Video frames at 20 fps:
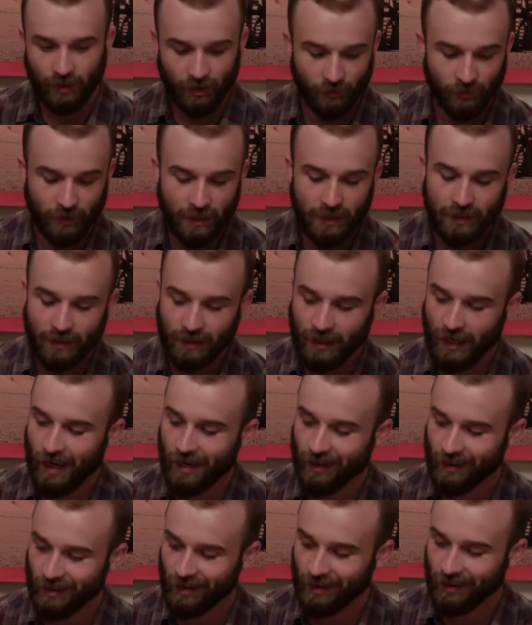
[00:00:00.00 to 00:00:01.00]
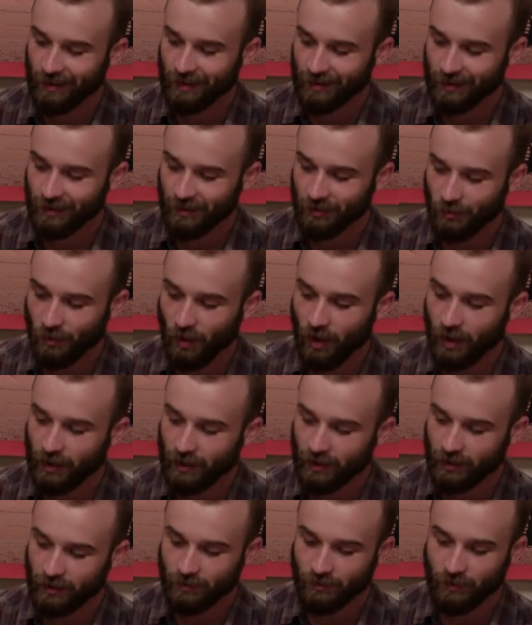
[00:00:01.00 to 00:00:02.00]
The reason that I think that this
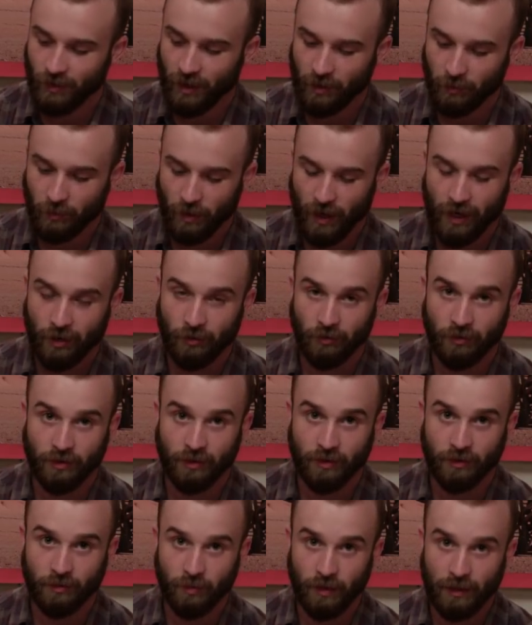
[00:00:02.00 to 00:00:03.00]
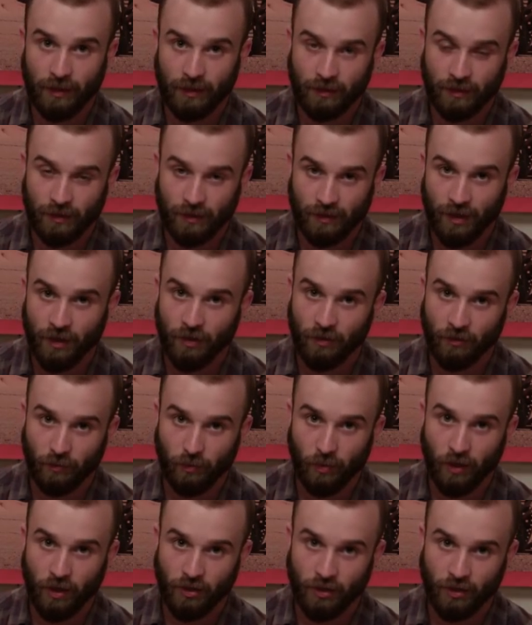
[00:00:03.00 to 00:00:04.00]
rocket is flying backwards is because the center of
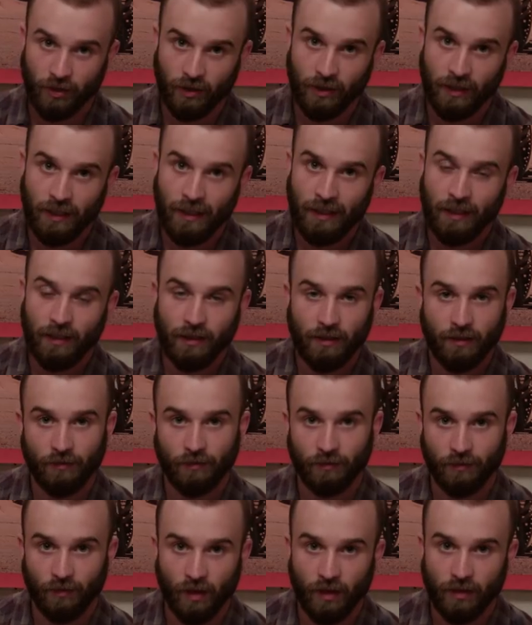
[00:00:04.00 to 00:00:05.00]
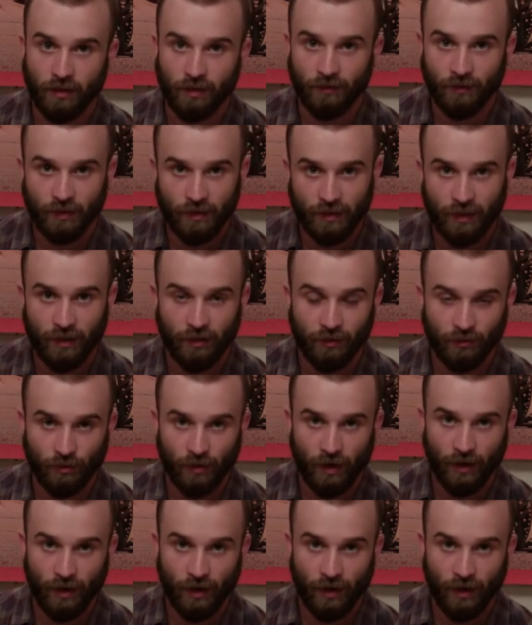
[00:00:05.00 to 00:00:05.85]
pressure is in front of the center of